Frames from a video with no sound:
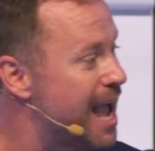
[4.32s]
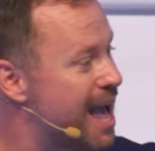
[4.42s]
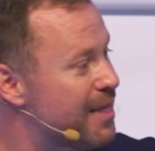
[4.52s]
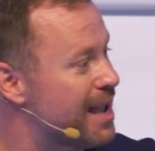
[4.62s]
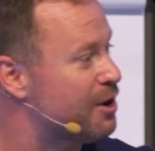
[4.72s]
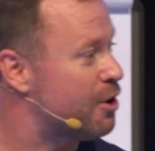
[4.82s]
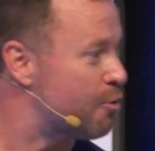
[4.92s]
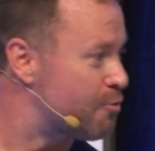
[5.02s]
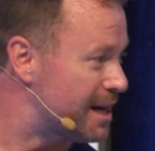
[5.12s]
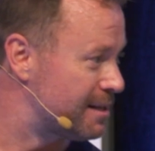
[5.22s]
also how they
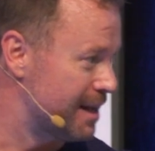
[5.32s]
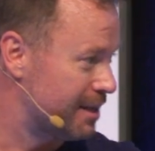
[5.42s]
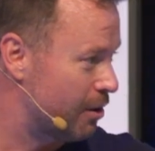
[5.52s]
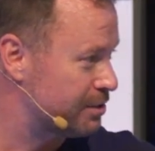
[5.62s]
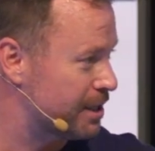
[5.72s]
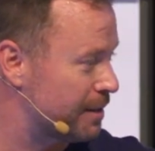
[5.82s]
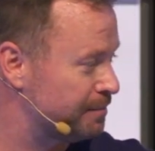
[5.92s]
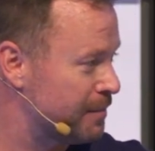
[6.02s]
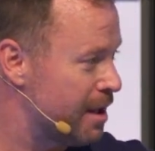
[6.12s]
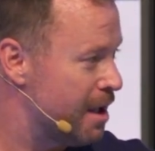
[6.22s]
correct their culture.
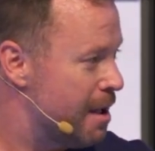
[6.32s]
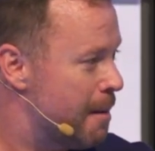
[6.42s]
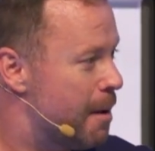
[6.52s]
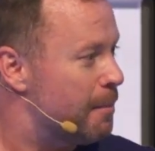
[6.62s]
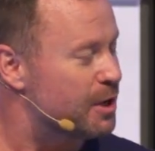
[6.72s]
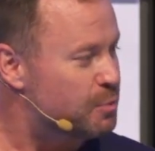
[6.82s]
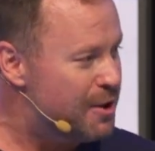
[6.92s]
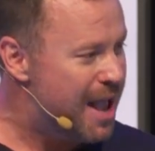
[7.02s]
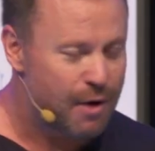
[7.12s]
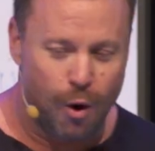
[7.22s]
Because
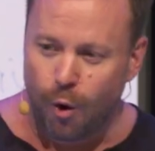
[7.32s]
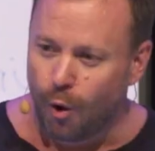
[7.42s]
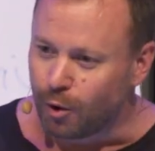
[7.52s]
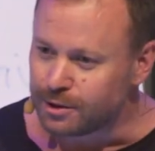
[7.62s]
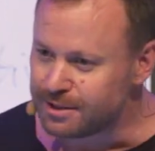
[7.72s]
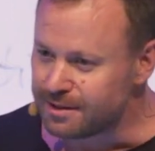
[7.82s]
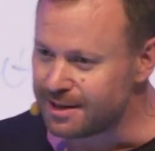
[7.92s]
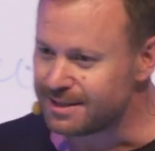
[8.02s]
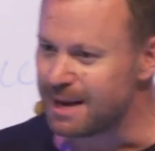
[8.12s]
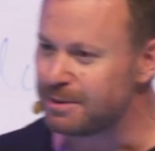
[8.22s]
when you have a horse
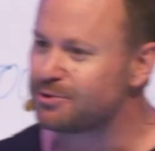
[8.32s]
that is